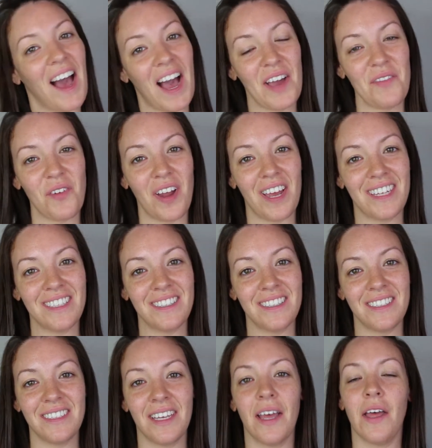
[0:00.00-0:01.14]
Hi
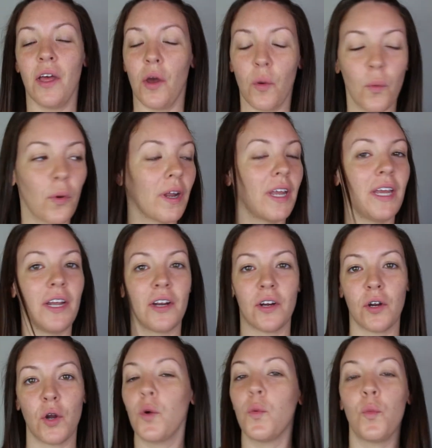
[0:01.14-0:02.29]
friends! We're
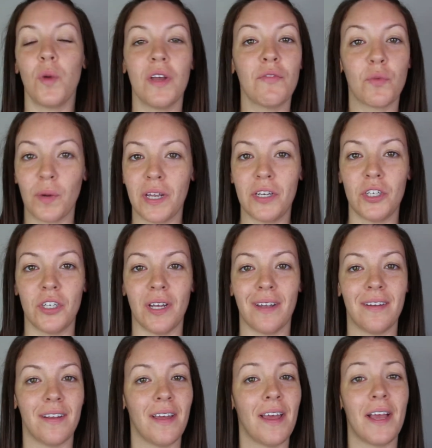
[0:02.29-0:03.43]
here. We've reached
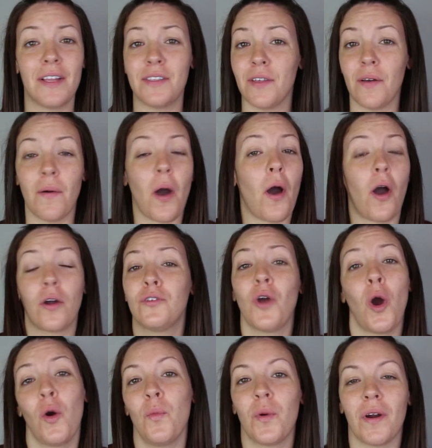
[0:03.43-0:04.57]
it. It's
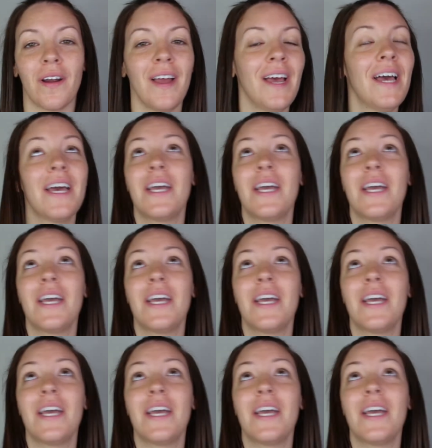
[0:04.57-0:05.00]
October.